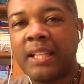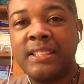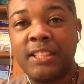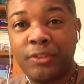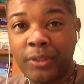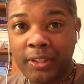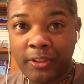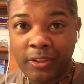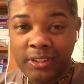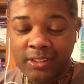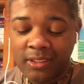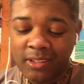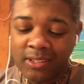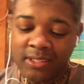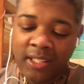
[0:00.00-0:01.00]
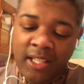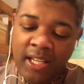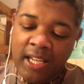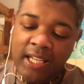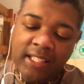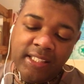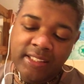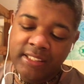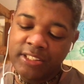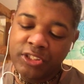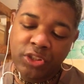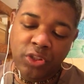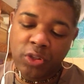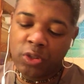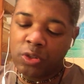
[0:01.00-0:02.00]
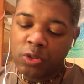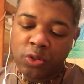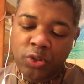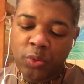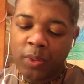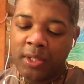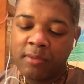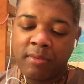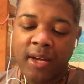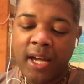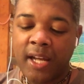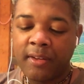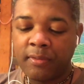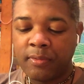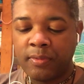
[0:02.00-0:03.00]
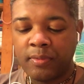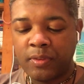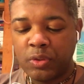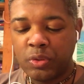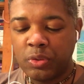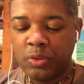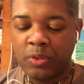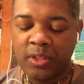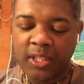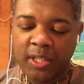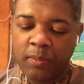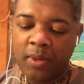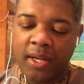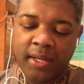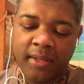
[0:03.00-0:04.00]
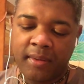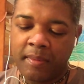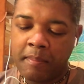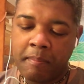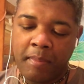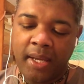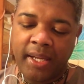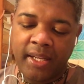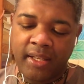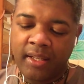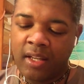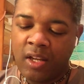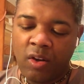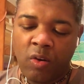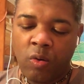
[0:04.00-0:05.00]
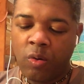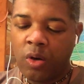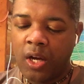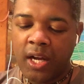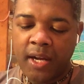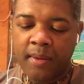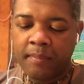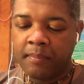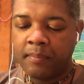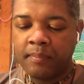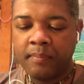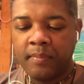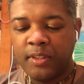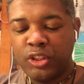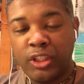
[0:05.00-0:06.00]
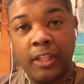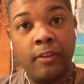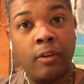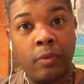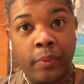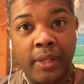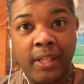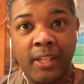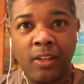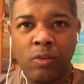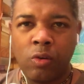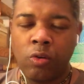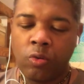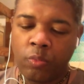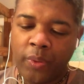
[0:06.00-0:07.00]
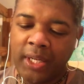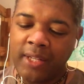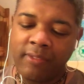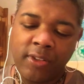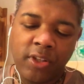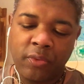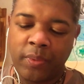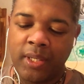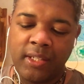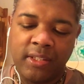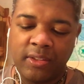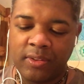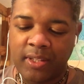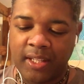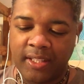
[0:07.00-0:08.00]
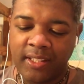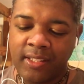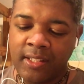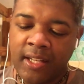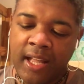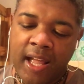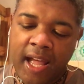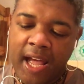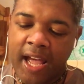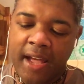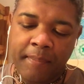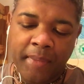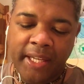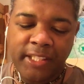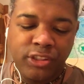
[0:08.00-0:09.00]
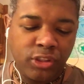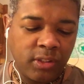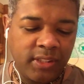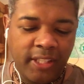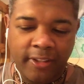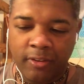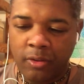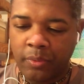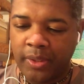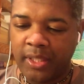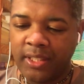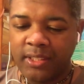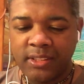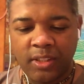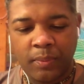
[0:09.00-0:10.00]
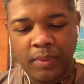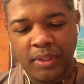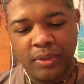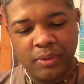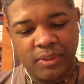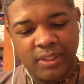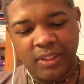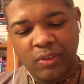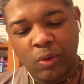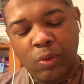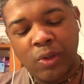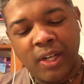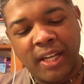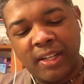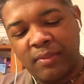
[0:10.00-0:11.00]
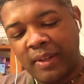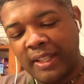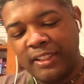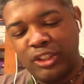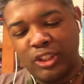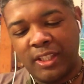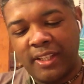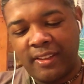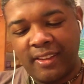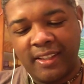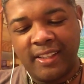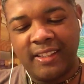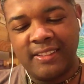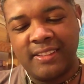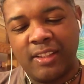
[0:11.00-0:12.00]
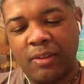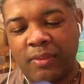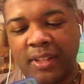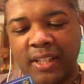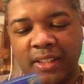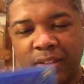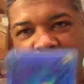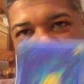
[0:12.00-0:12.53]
citrine crystals. This is your twenty-five to thirty-one May um, general reading, or whenever you really look at it, um, angel tarot reading. So we're using all kind of angel-y thingies over here